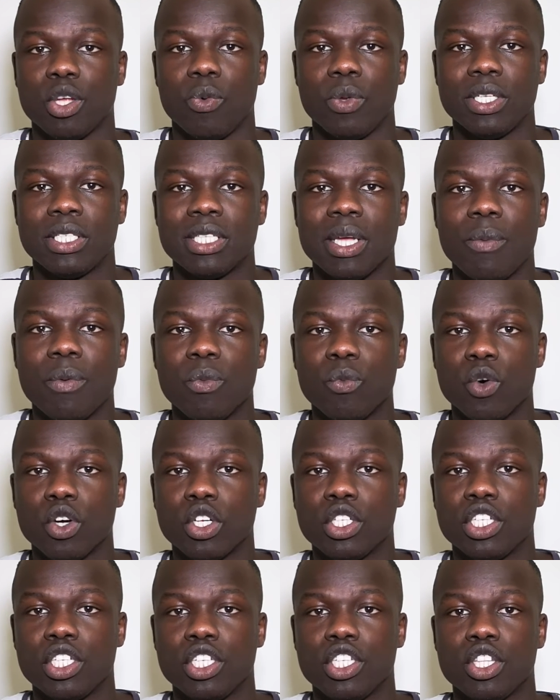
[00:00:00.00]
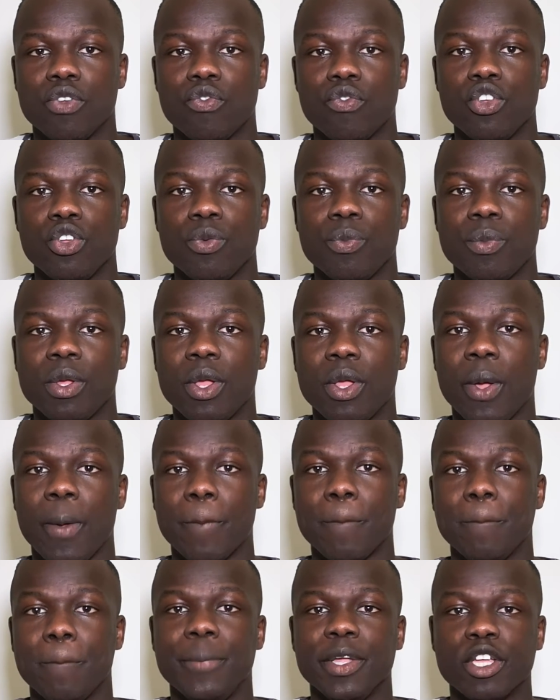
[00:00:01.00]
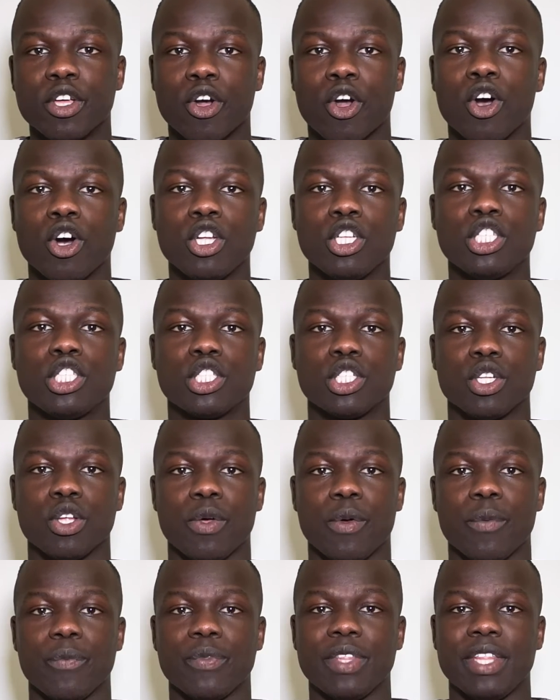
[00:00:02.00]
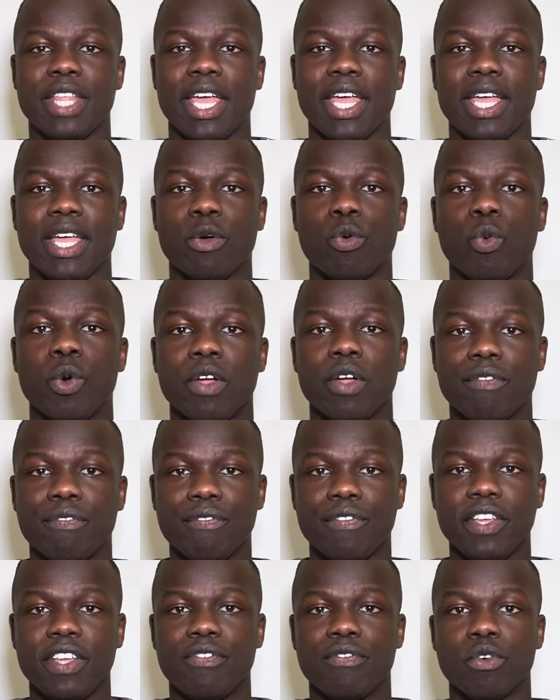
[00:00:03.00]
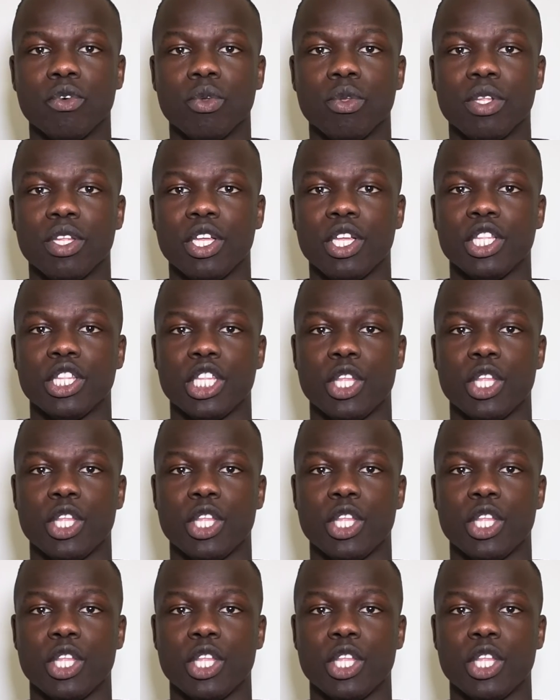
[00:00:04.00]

So when someone walked into the room, because they were fearful,